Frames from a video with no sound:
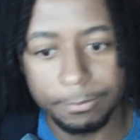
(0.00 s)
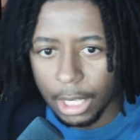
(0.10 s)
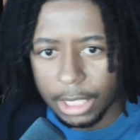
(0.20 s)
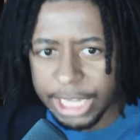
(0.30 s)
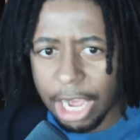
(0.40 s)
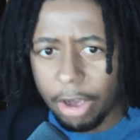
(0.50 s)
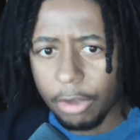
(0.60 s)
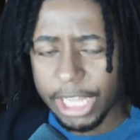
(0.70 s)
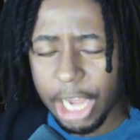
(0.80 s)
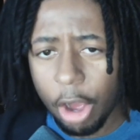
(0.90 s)

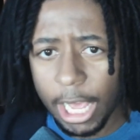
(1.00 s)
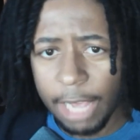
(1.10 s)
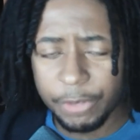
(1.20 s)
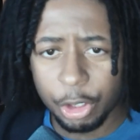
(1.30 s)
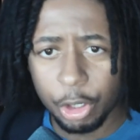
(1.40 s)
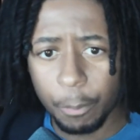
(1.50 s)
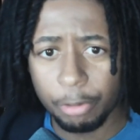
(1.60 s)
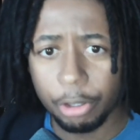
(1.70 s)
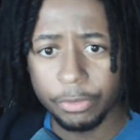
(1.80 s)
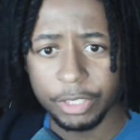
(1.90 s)
Now, they all have their own
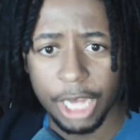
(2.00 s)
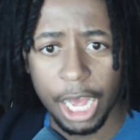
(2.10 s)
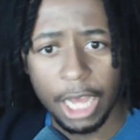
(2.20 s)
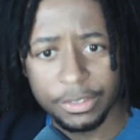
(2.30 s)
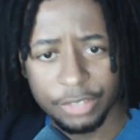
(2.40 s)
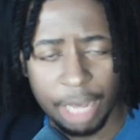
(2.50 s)
pros and cons.